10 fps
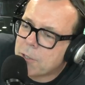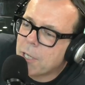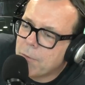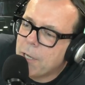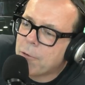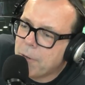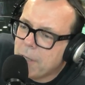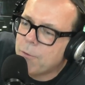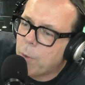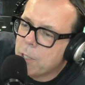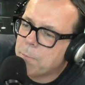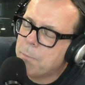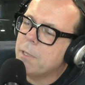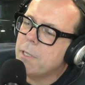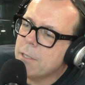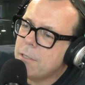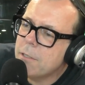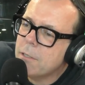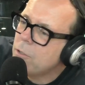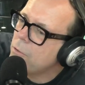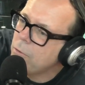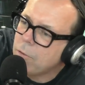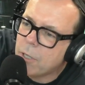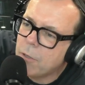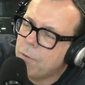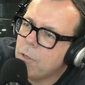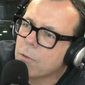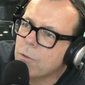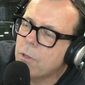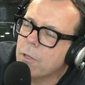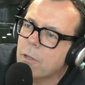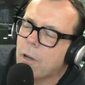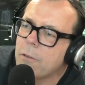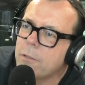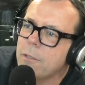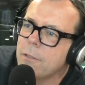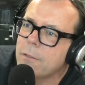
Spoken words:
TV career, you've always... But this is a new gig for you, the hosting. No.